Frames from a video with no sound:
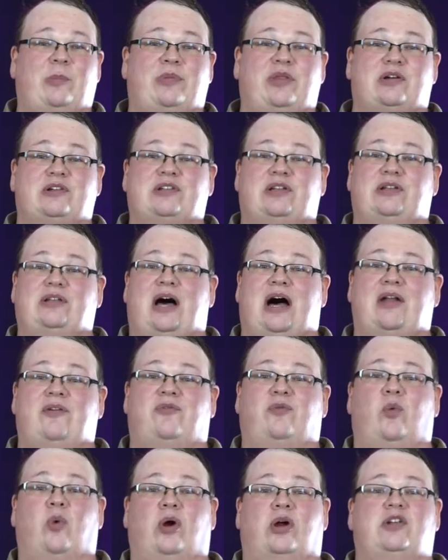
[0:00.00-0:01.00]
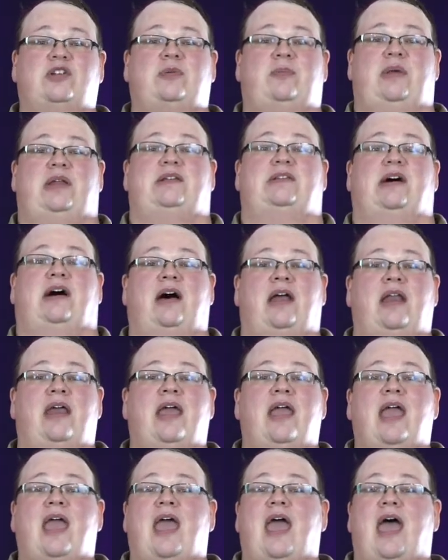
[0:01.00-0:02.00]
There's a lot of work to be done.
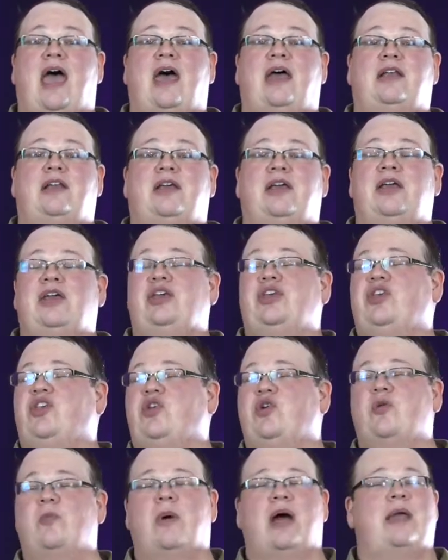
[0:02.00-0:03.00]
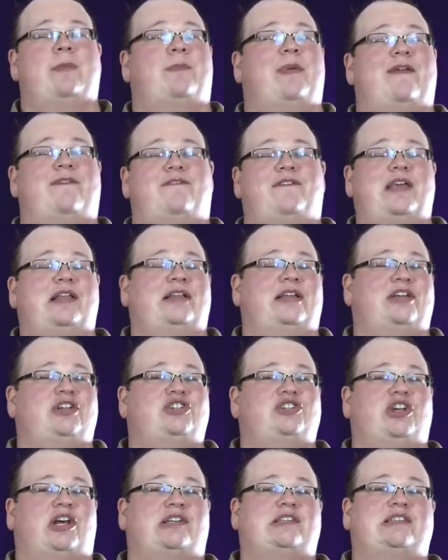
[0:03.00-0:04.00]
And you might be feeling
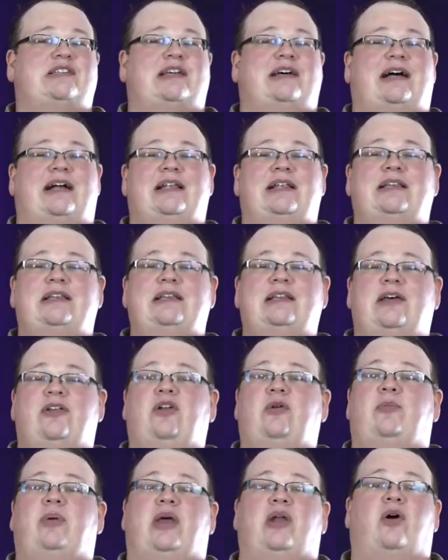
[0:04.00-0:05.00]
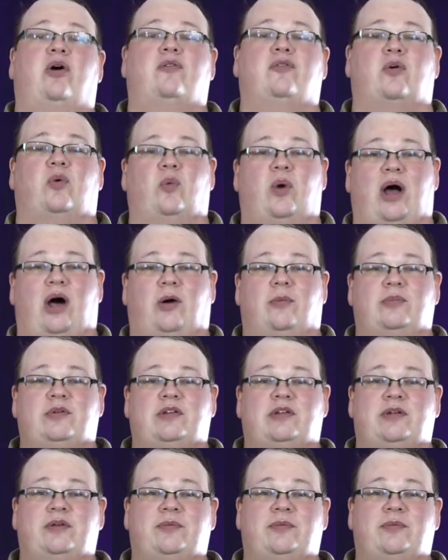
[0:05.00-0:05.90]
just a little bit overwhelmed.